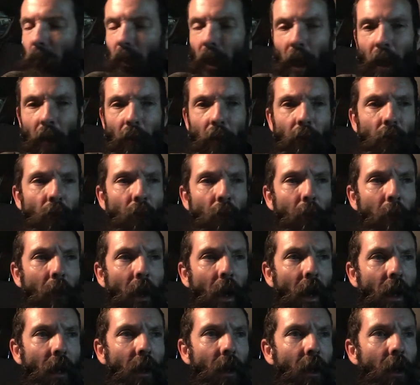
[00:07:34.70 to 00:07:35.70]
of your
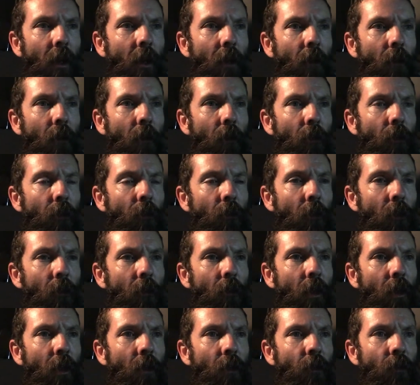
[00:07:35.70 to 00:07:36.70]
body, or you
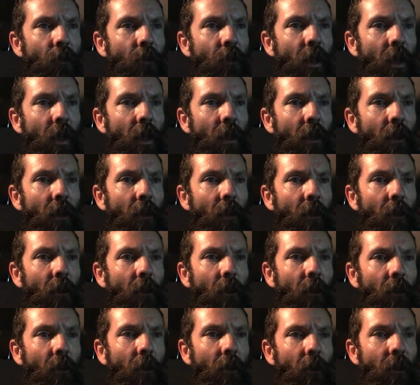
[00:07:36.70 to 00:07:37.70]
don't understand
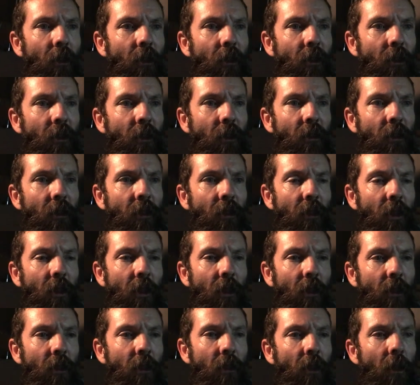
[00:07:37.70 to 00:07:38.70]
this
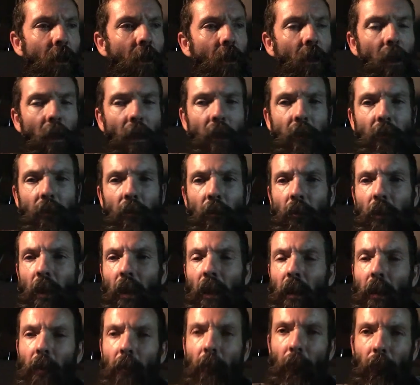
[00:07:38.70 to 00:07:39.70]
existence, it's
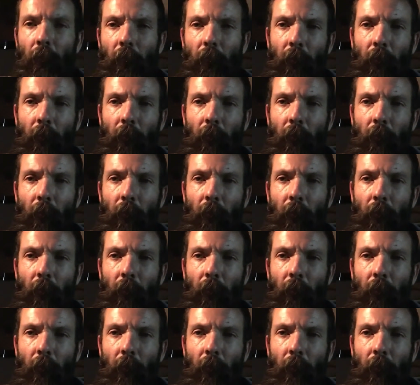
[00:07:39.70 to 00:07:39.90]
okay.